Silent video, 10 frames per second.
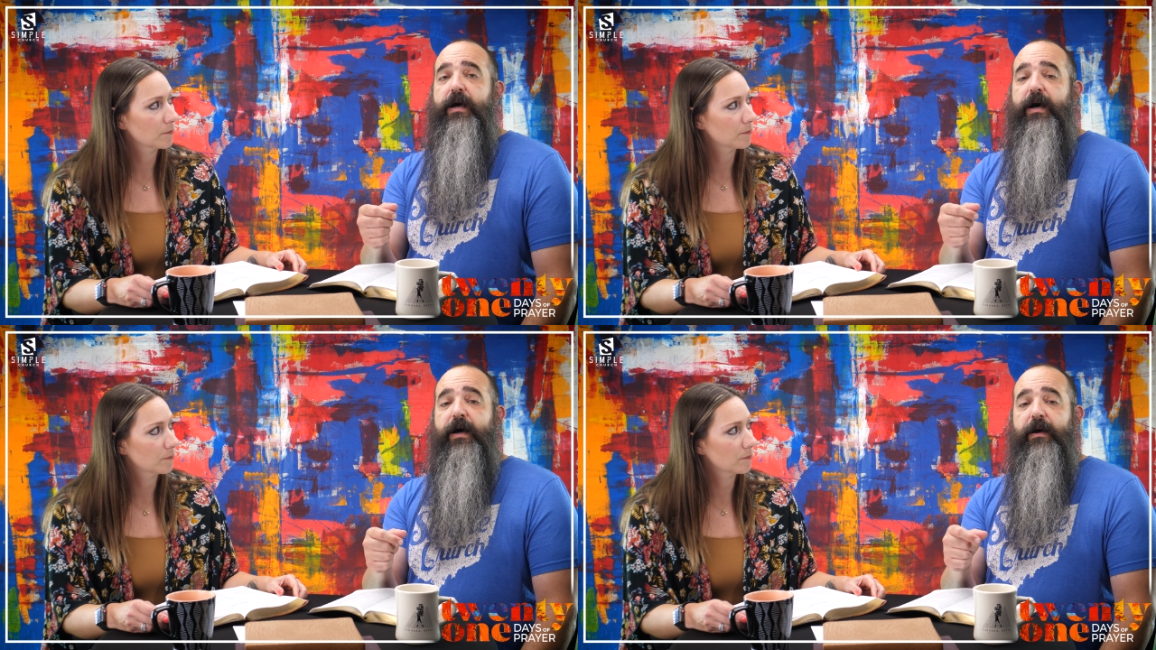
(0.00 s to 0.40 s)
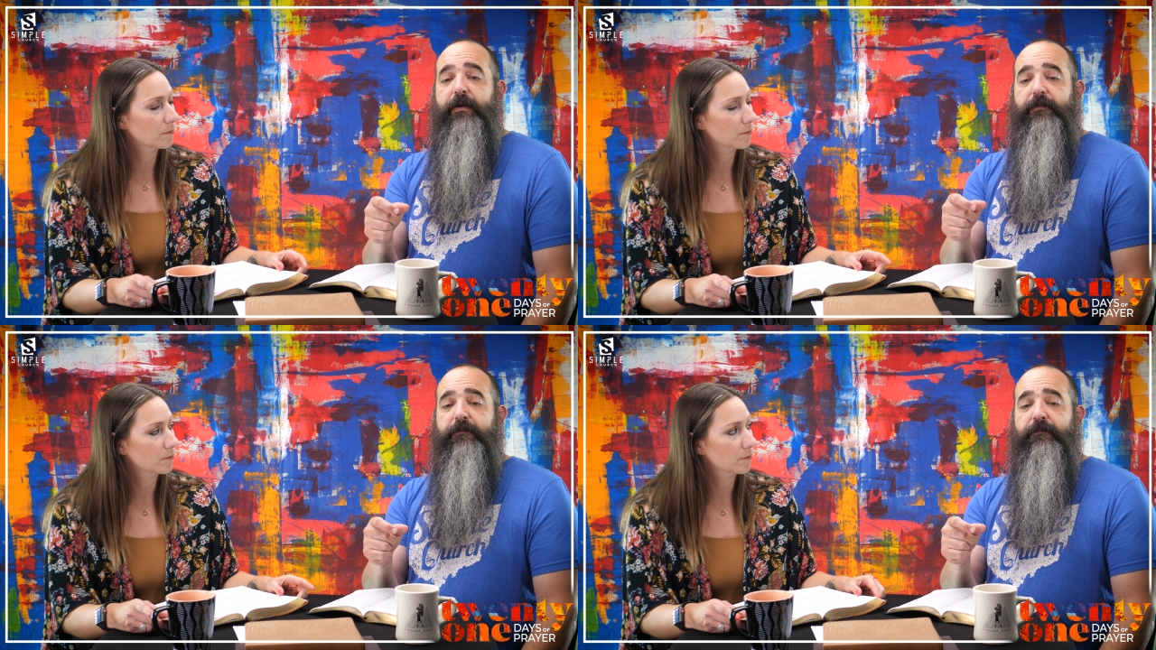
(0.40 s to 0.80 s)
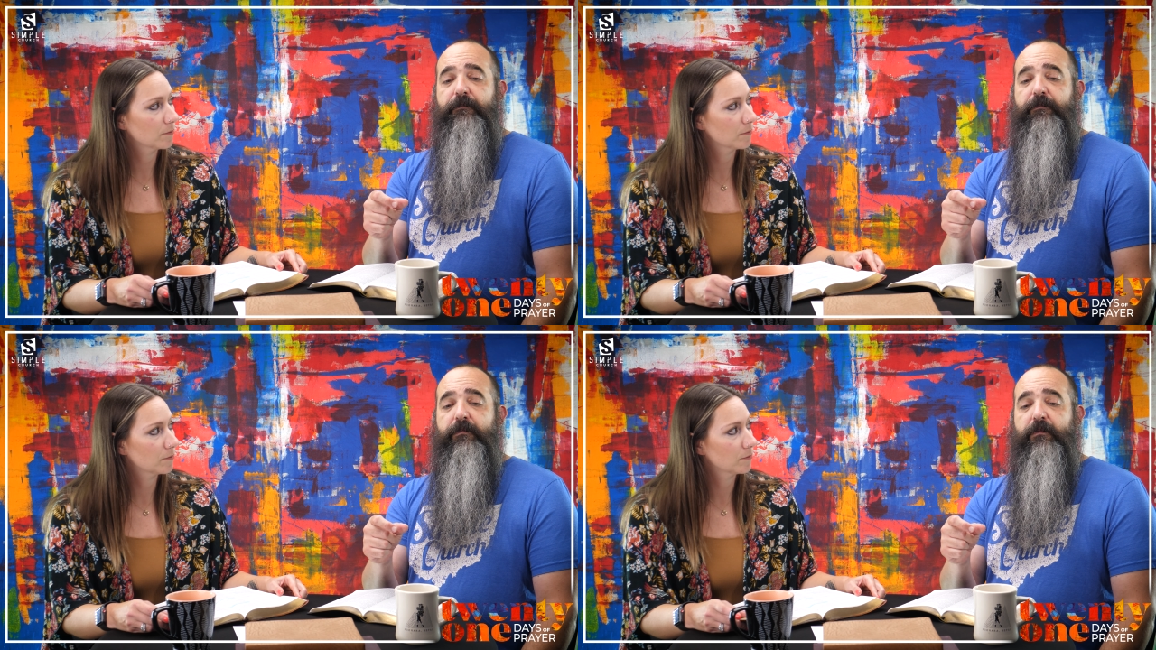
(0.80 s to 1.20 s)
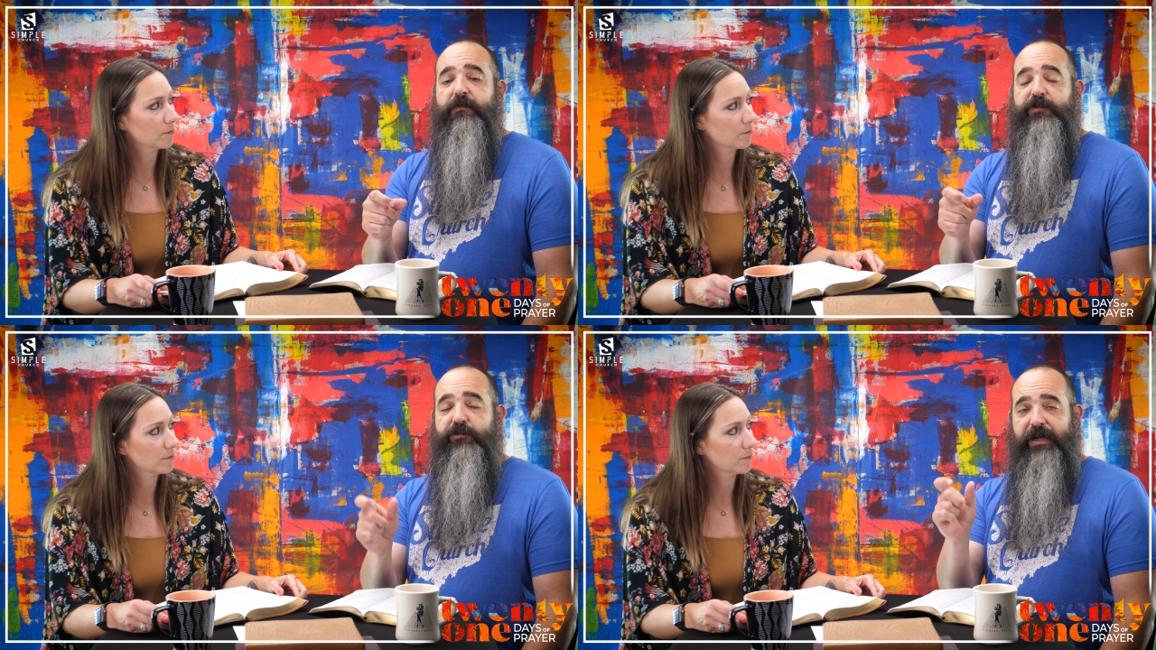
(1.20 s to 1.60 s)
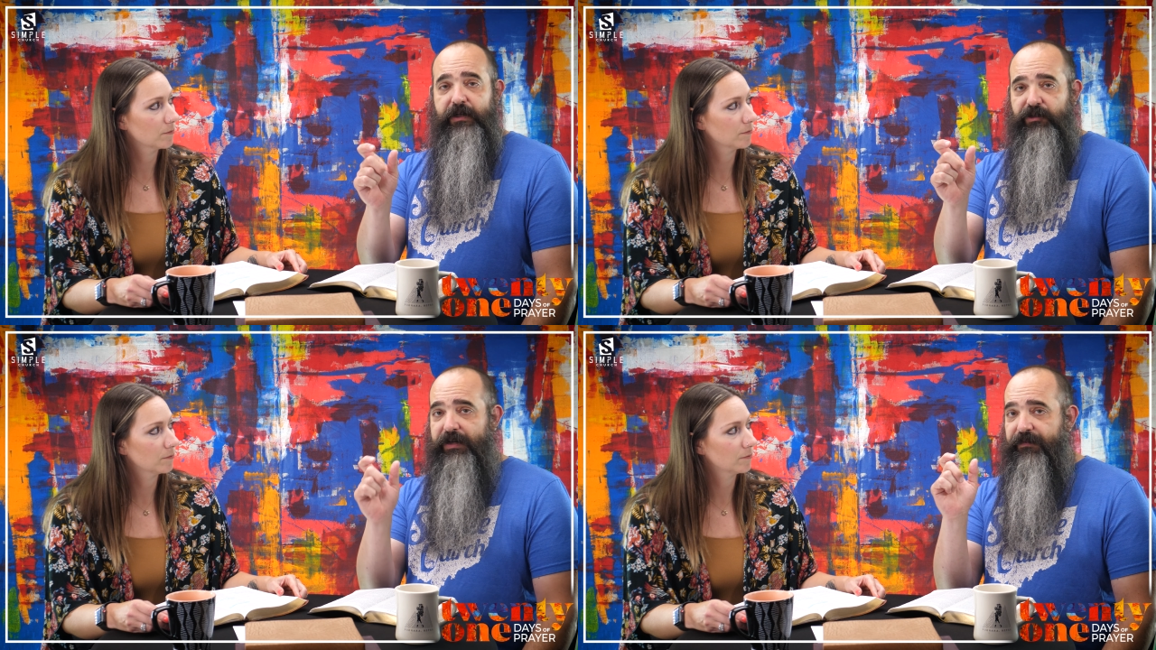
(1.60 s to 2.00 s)
Speaker 1: Uh, try to
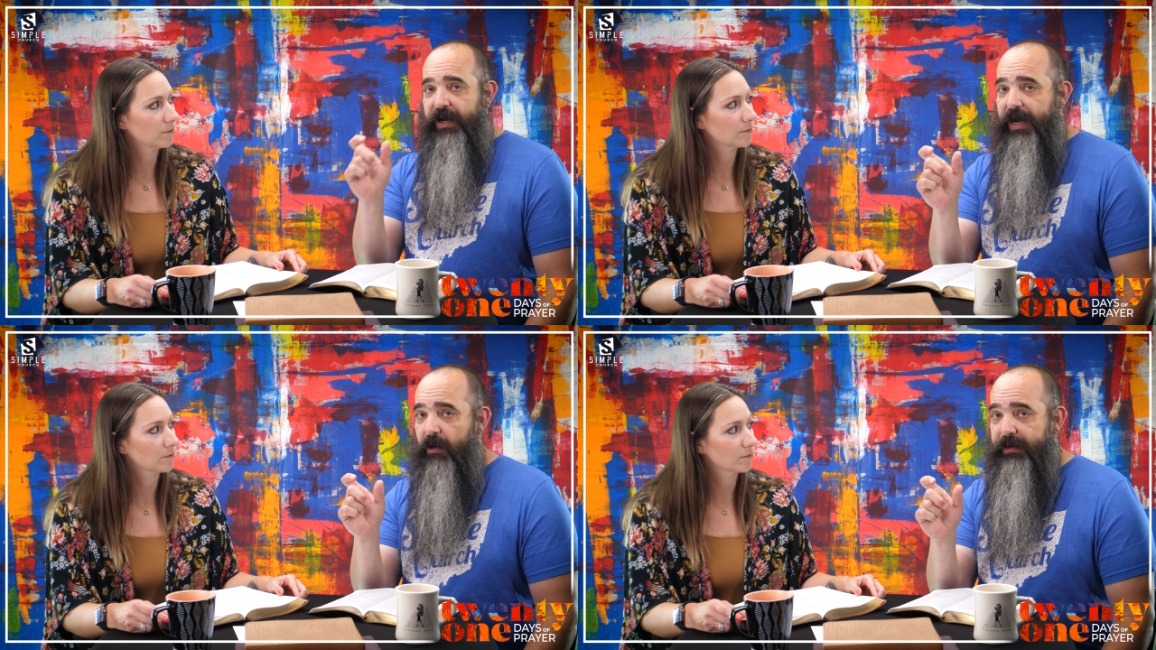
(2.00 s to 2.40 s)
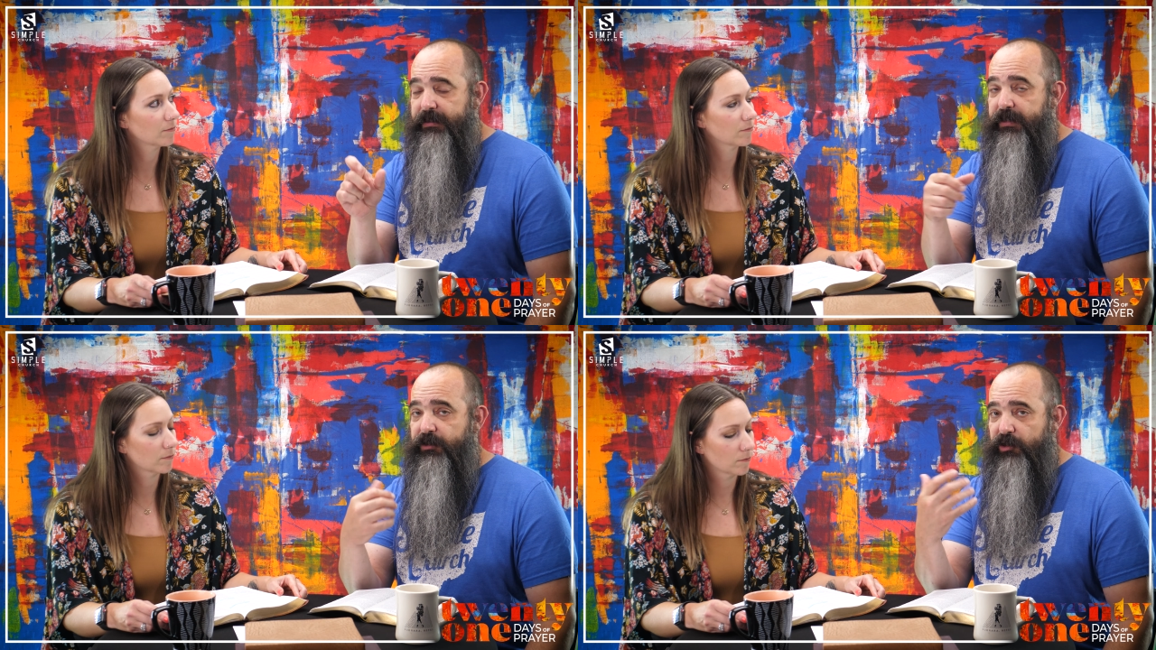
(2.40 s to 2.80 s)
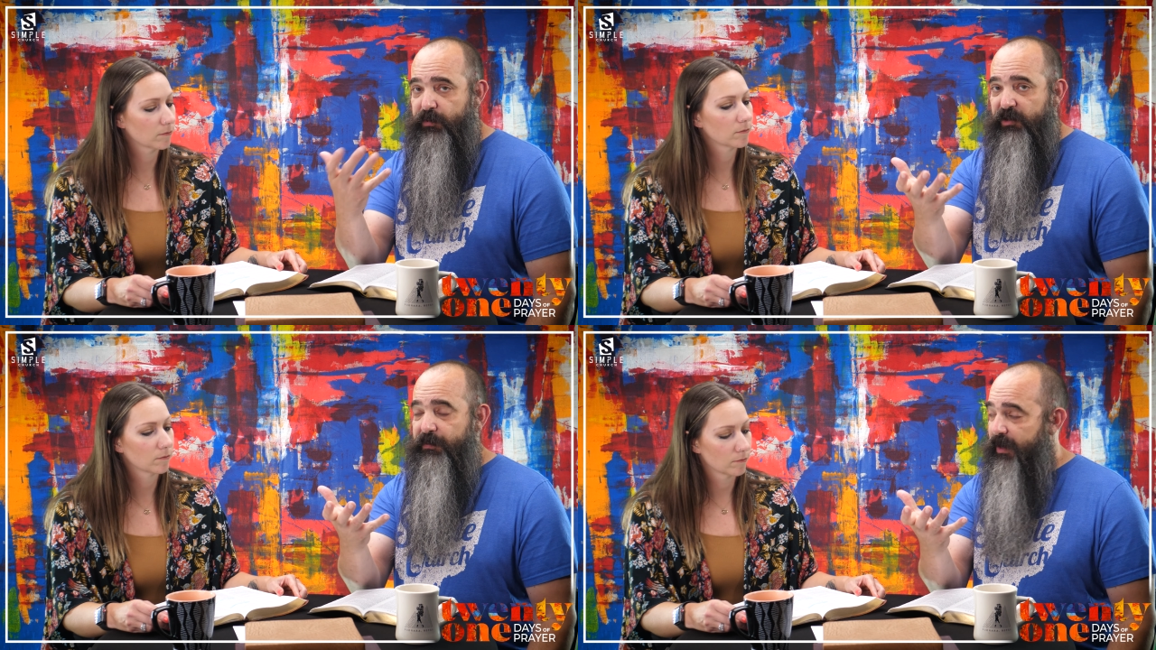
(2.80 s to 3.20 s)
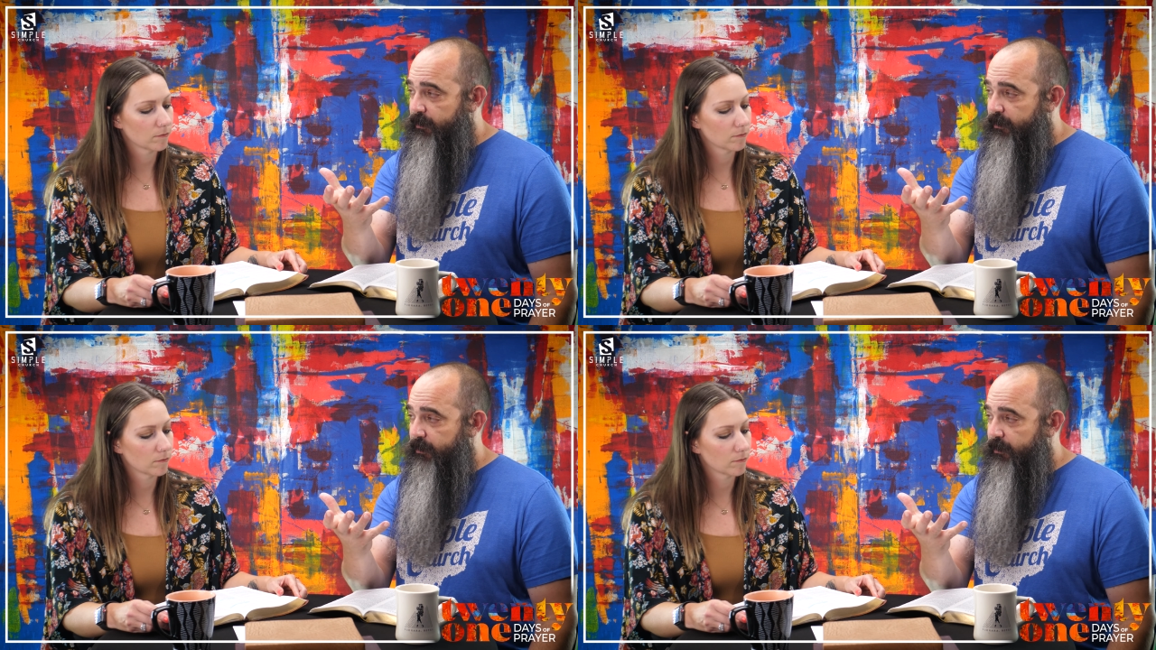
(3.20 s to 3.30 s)
try to find how it is that you're supposed to be